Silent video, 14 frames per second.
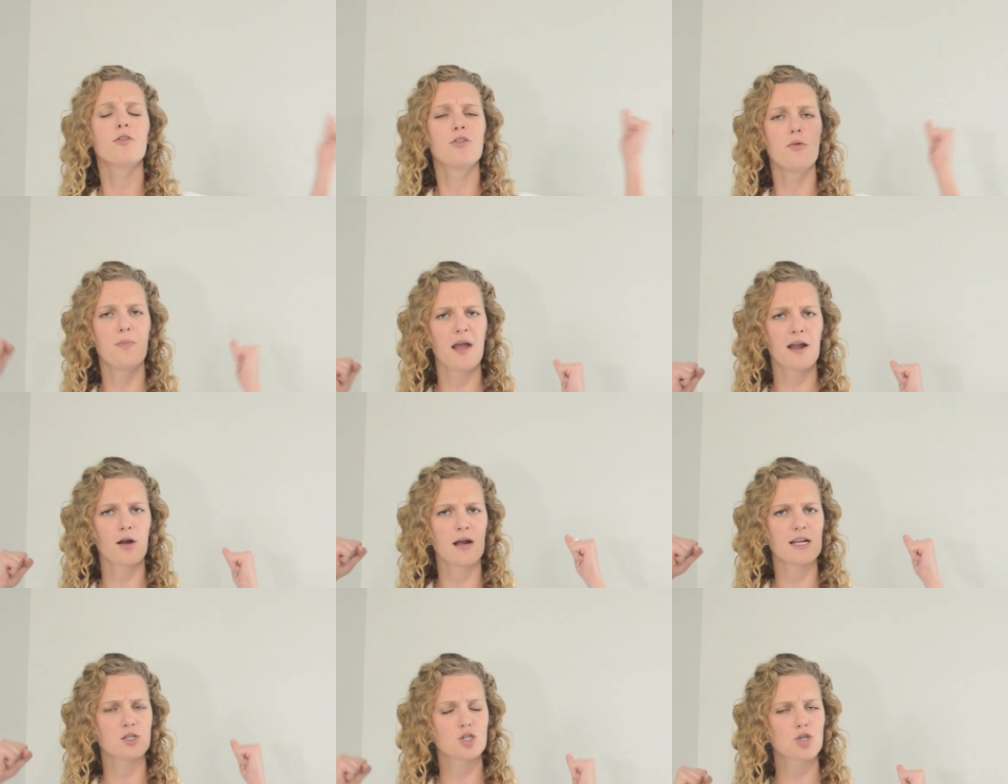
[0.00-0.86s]
the
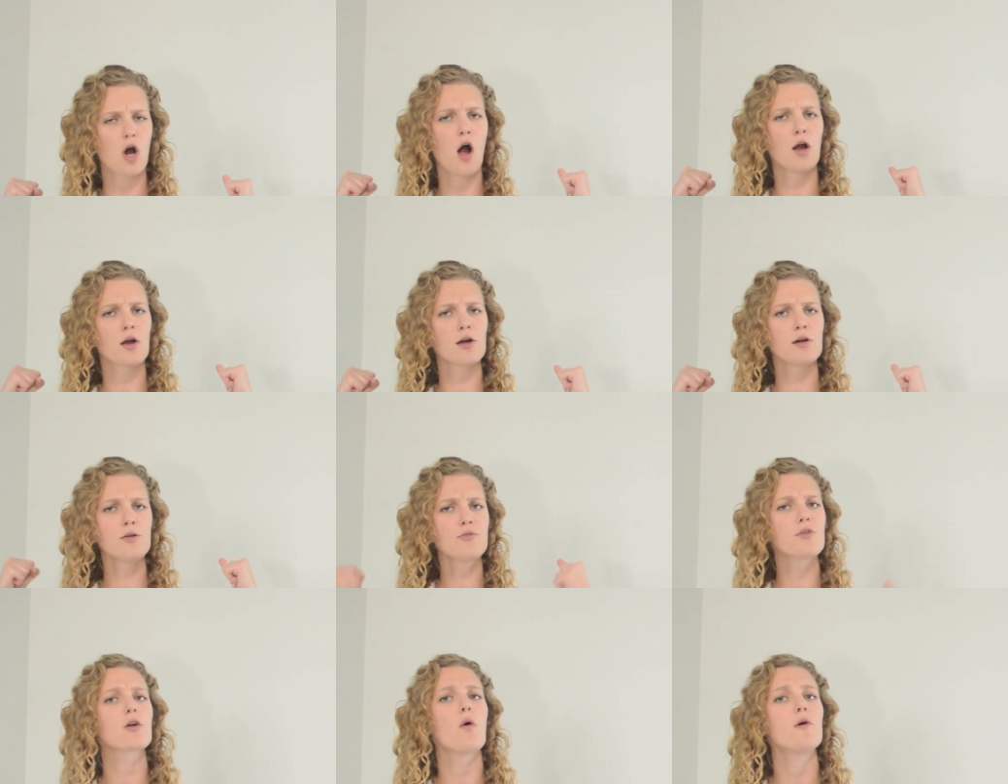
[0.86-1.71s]
bigger and
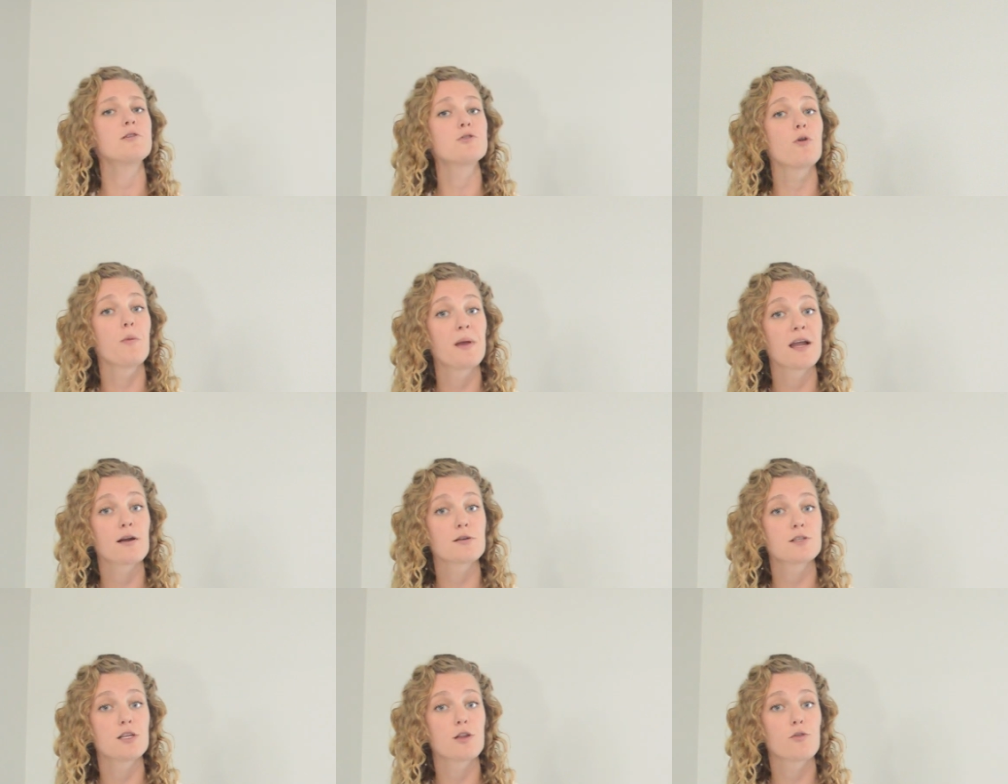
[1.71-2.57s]
stronger they're going to
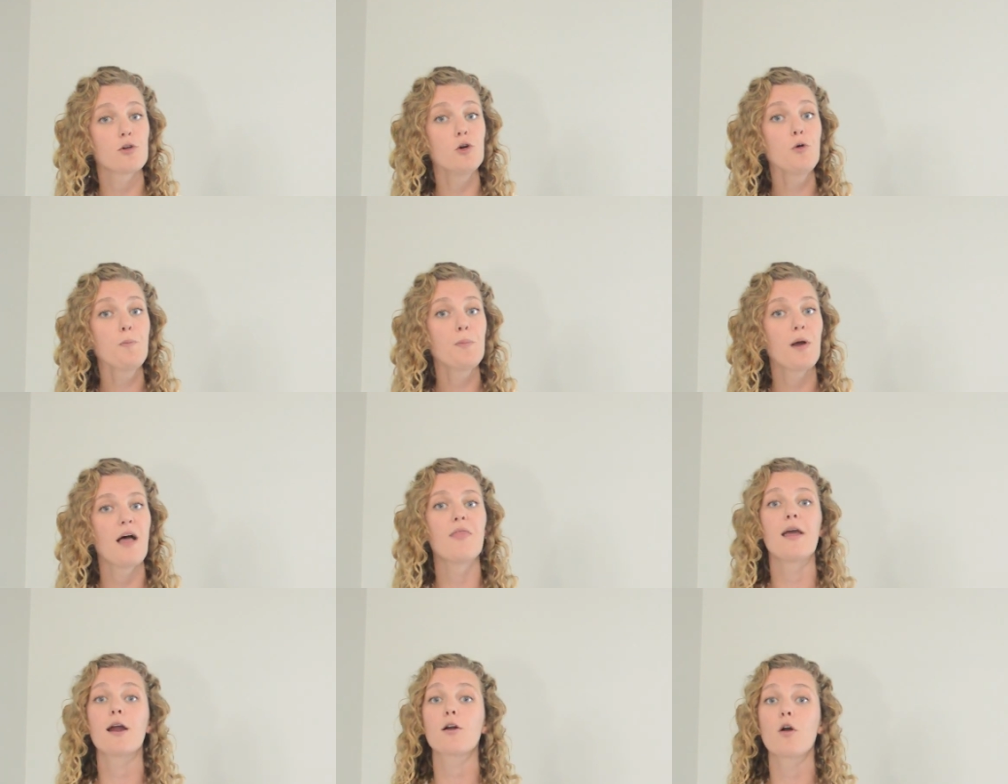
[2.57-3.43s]
appear to the group
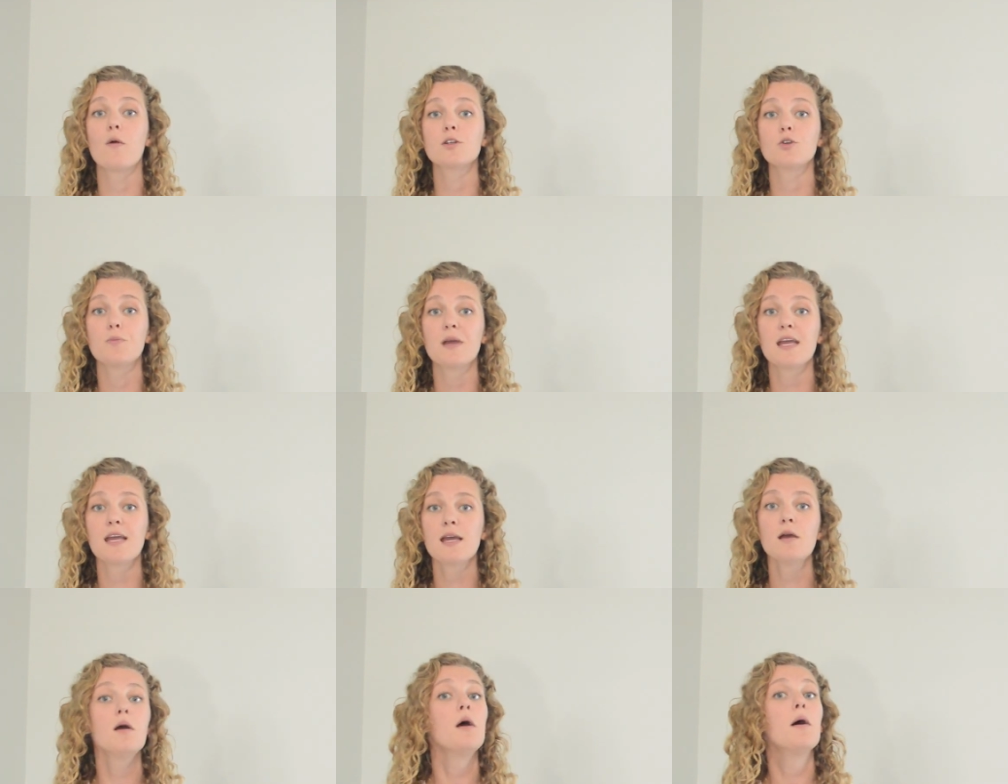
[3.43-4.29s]
and they're going to be